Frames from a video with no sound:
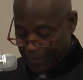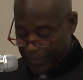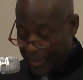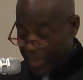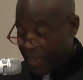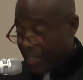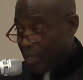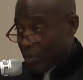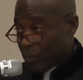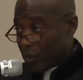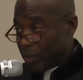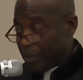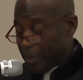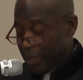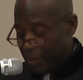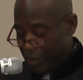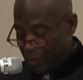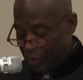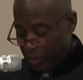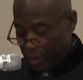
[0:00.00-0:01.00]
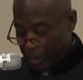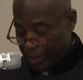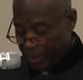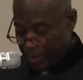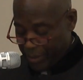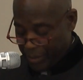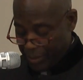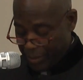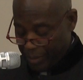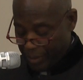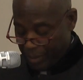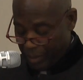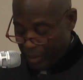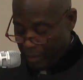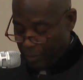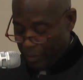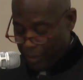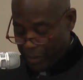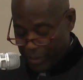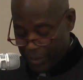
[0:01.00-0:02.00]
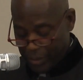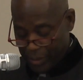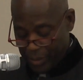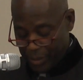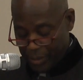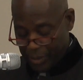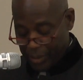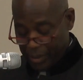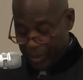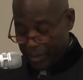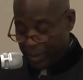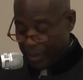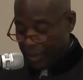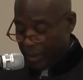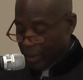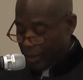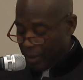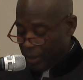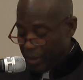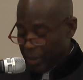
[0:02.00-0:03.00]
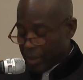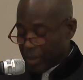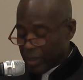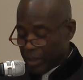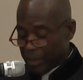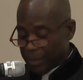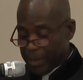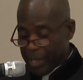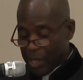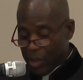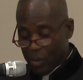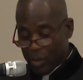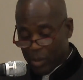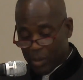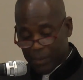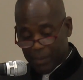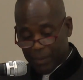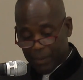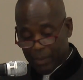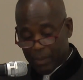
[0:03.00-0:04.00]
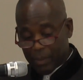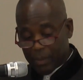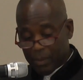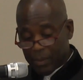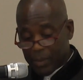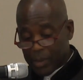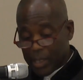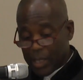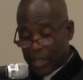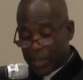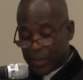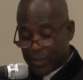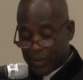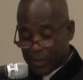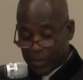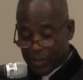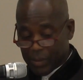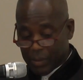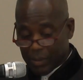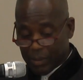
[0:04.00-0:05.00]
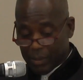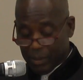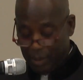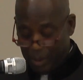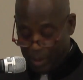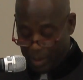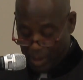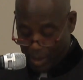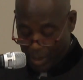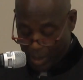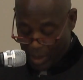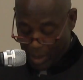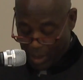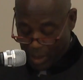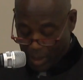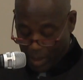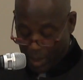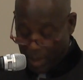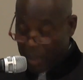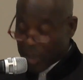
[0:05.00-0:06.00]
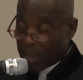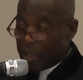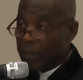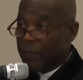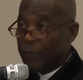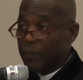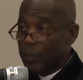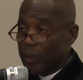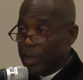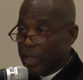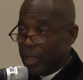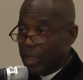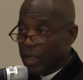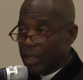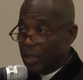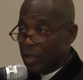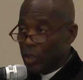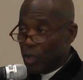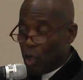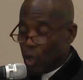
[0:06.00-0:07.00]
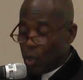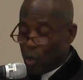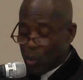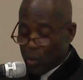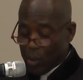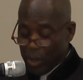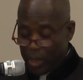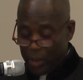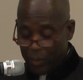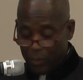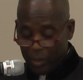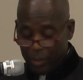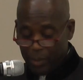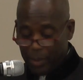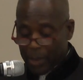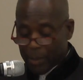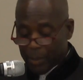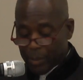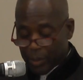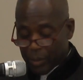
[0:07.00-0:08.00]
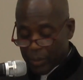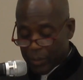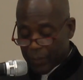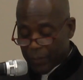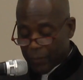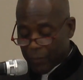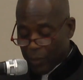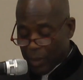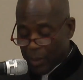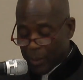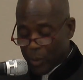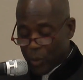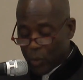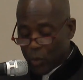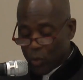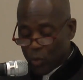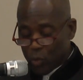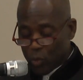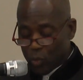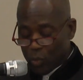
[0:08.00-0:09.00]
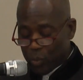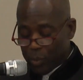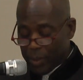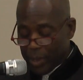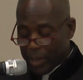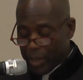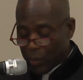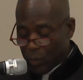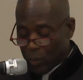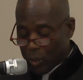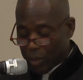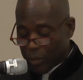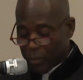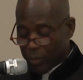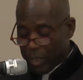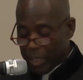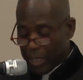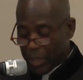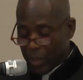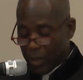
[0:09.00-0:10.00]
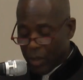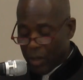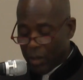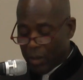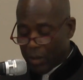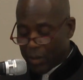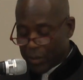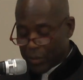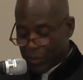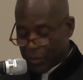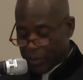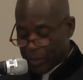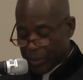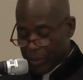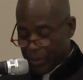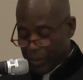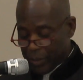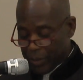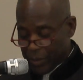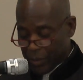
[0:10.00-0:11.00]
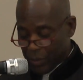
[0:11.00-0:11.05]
Can we be a nucleus, a brotherhood, and a healing power? Yes. If we know and remember from whom and what great cause we do this